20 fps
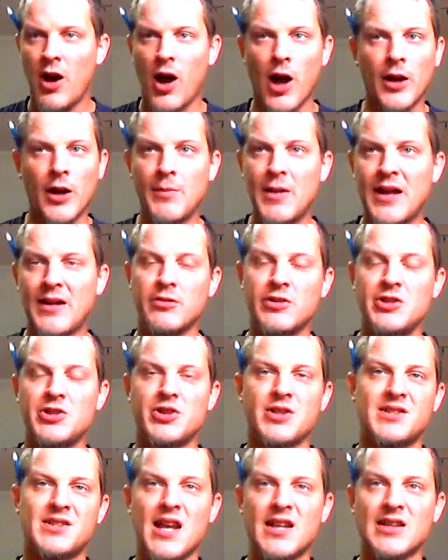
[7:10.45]
Automatically
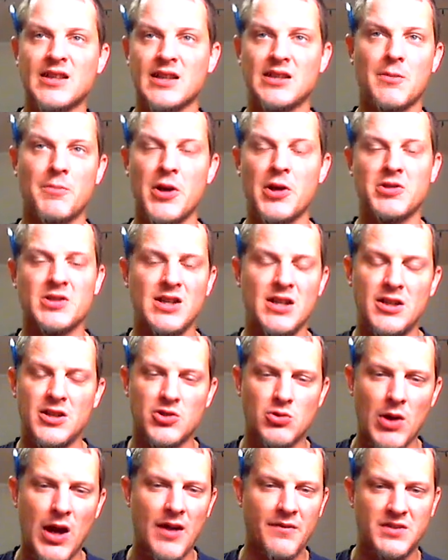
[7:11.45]
just saying that the Bears need to
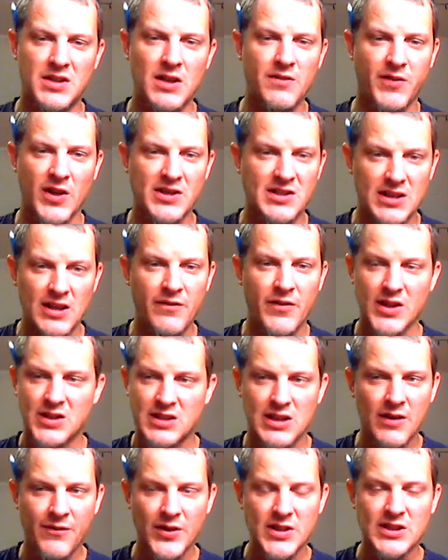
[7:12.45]
draft defense,
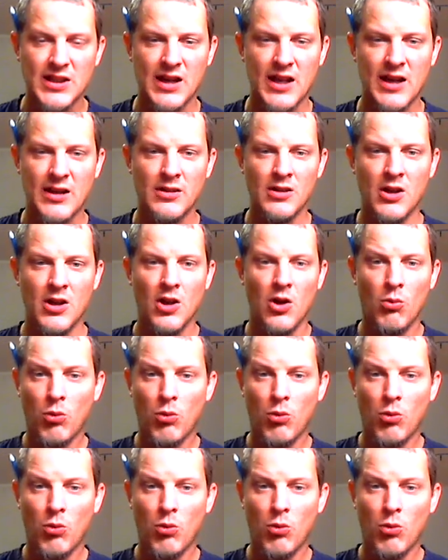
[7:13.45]
defense, defense again.